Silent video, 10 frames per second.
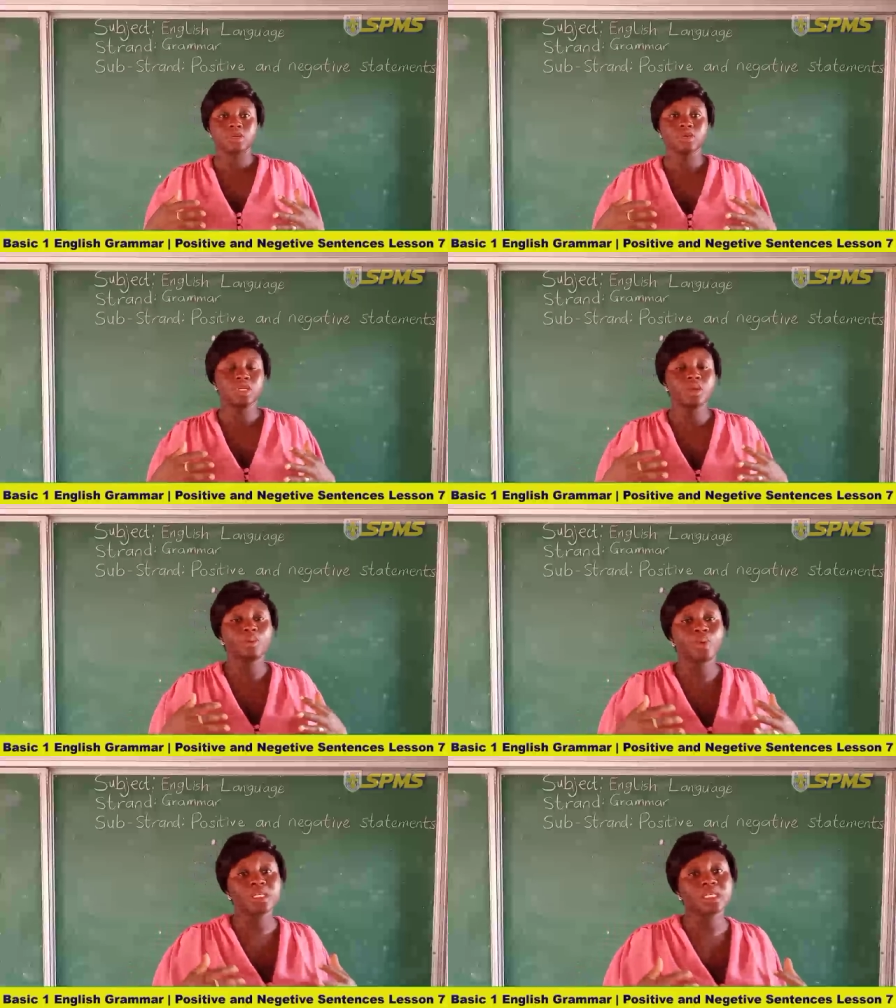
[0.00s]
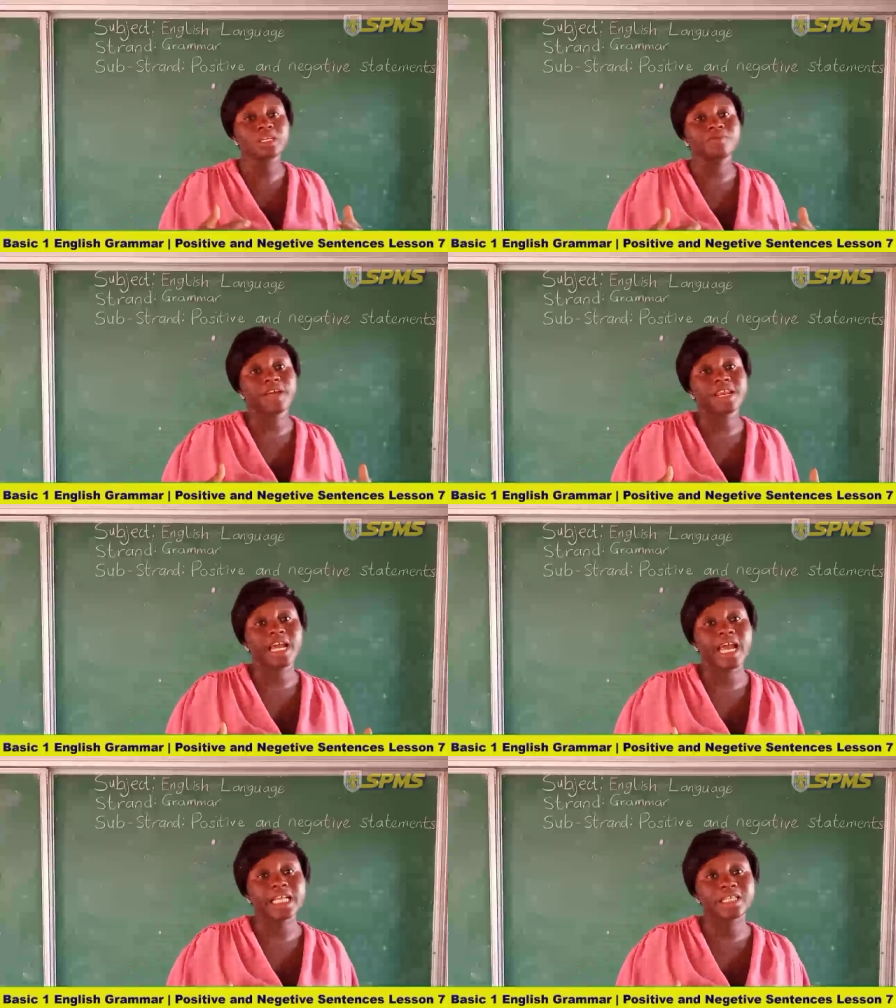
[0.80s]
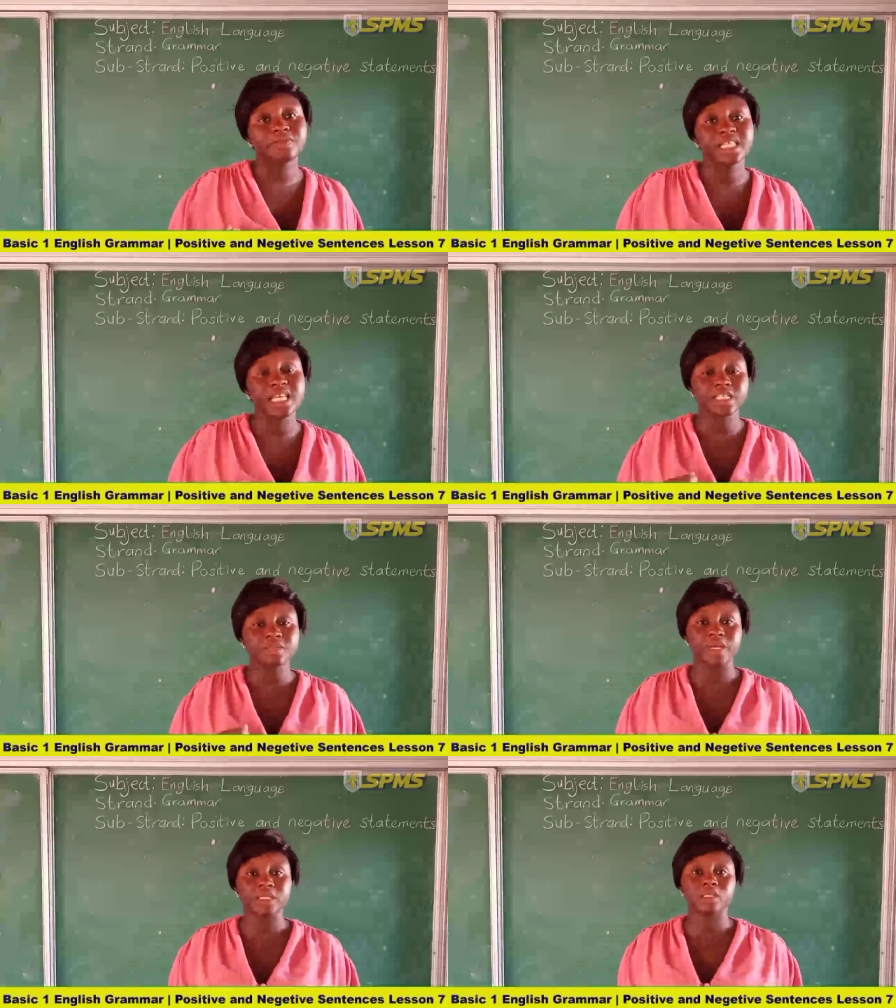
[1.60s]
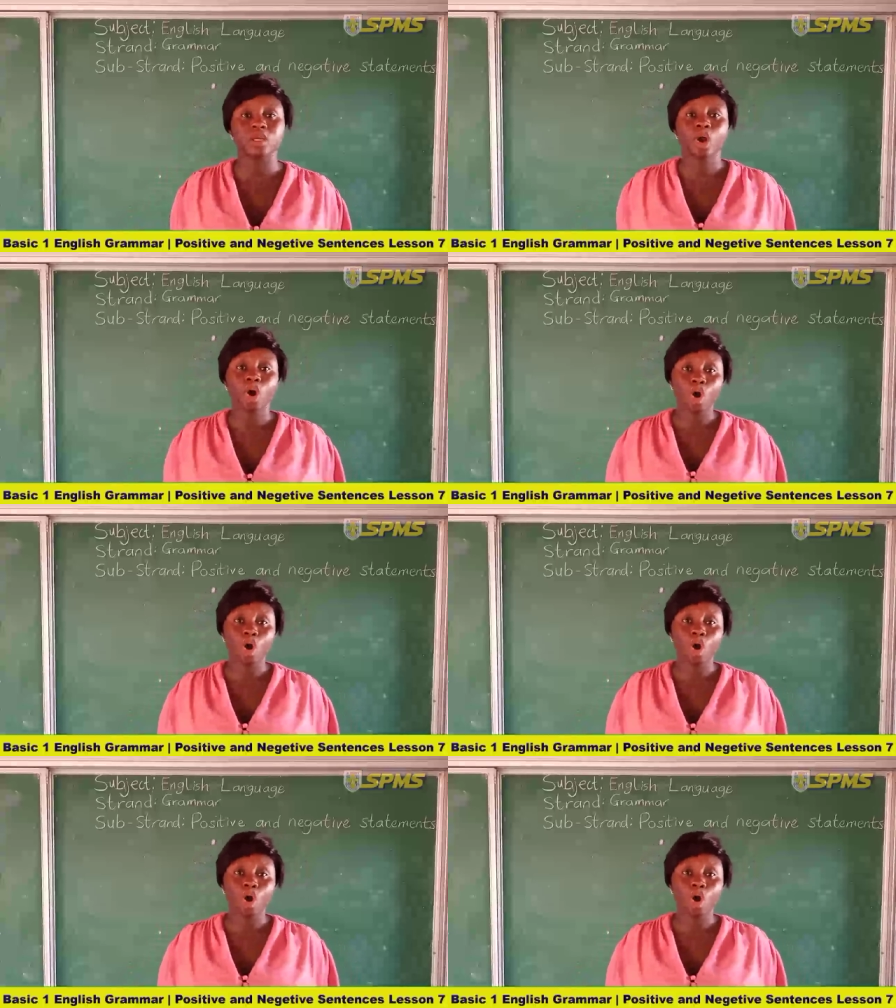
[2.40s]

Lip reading: using positive and negative statements,